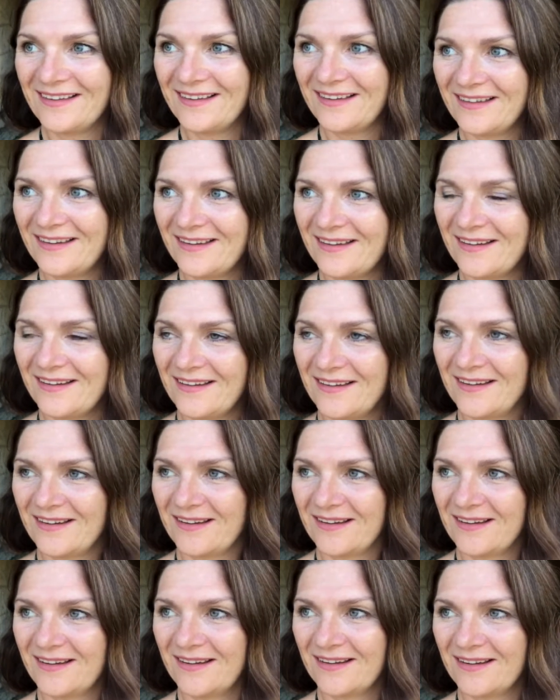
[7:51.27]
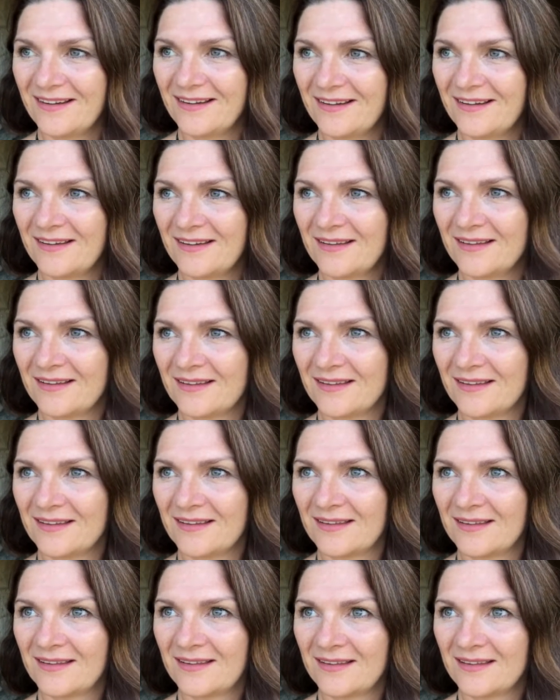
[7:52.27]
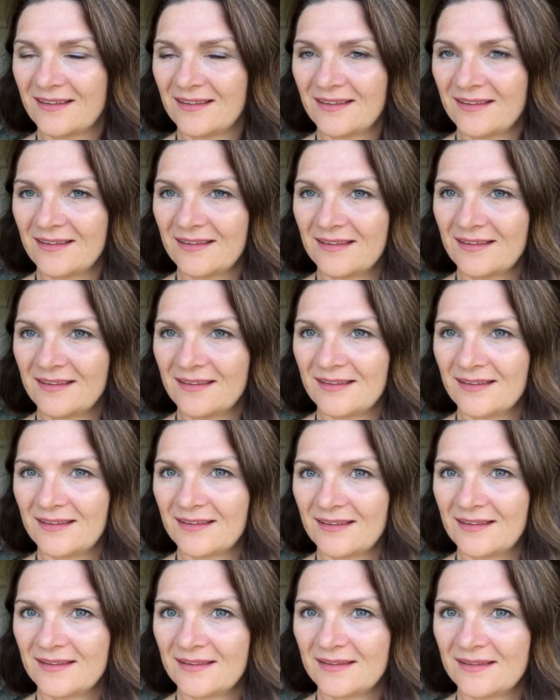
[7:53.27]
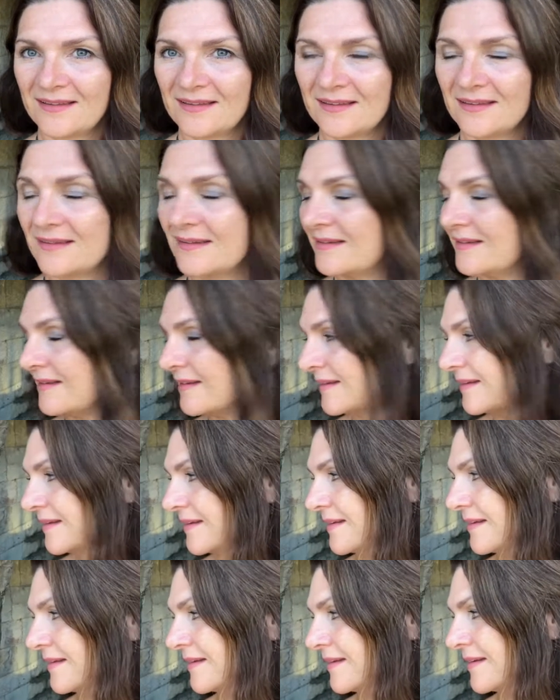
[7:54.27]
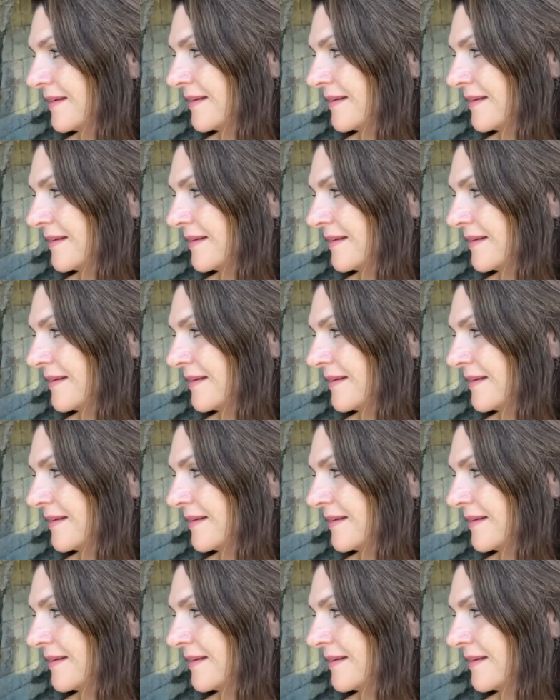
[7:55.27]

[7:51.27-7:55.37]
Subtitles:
This person isn't speaking.